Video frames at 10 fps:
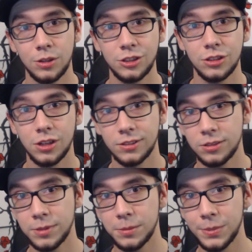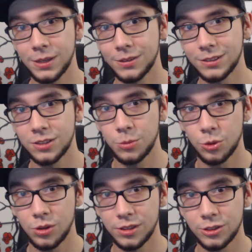It should also be appearing
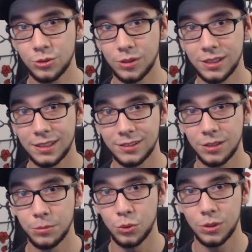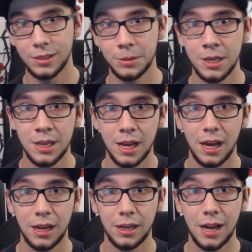somewhere on the screen at some point.
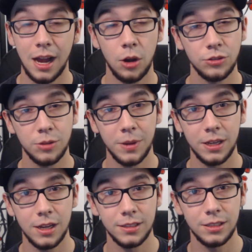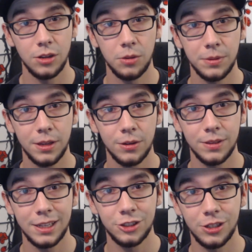I also make content over there
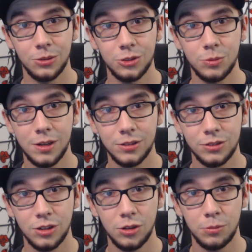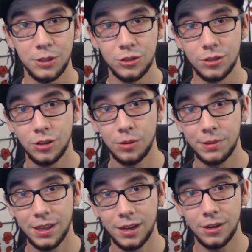on that channel as well, so be sure to go
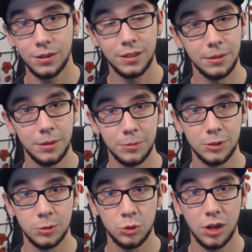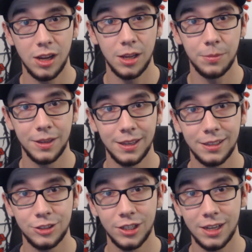over there, give them a subscribe,
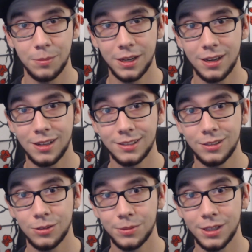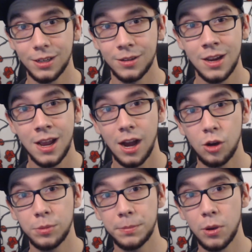and check out my content over there.
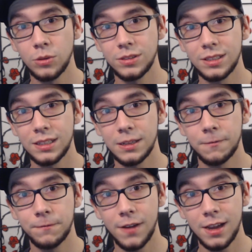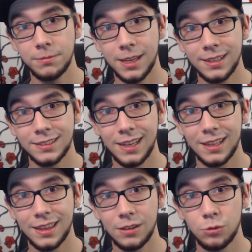I'll be posting 5 decks that
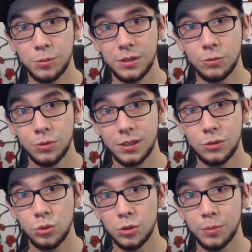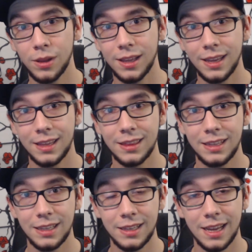I think will be really cool to play in
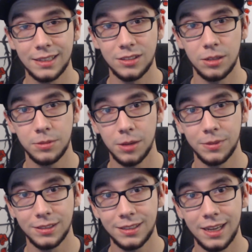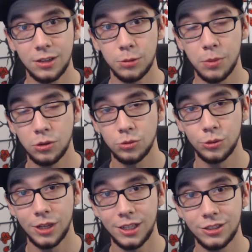the next upcoming Standard
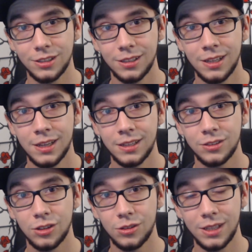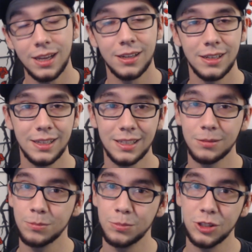post-rotation. So yeah,
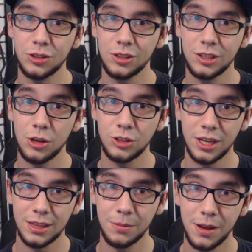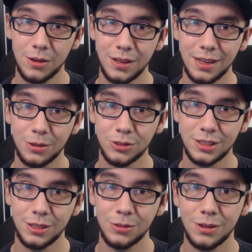again, be sure to go check them out, and I'll
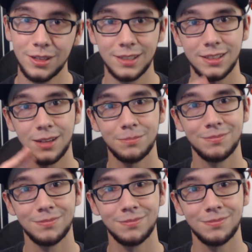see you all next time.